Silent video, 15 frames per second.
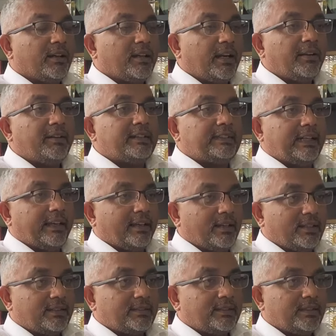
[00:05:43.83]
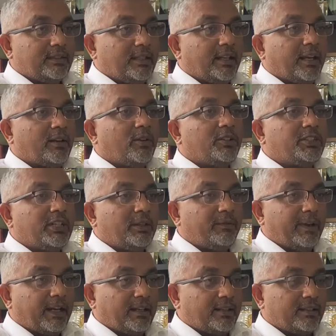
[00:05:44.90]
countries like us, the technological
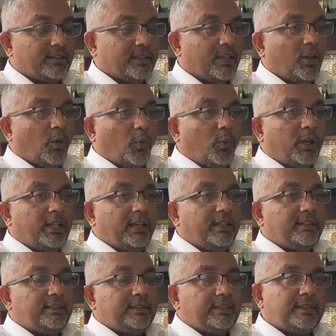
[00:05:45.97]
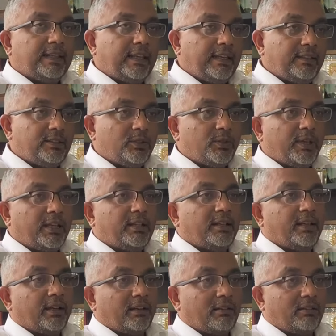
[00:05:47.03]
factors, whether it's easy to get the
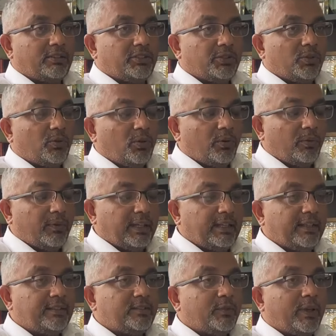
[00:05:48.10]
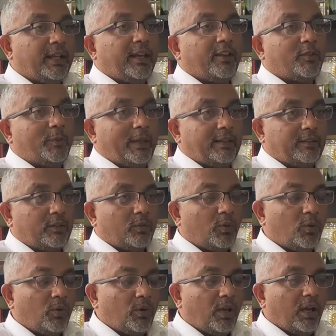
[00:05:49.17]
technology or whether it's very expensive,
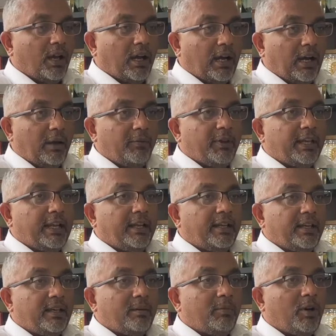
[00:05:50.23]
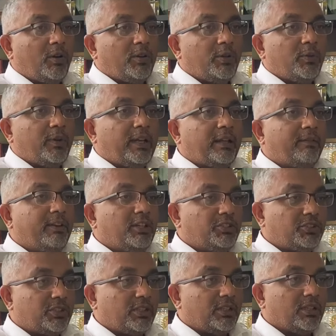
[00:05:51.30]
or are we getting about new
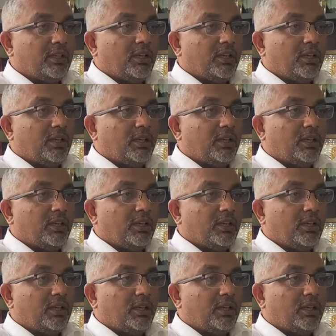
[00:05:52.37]
innovation,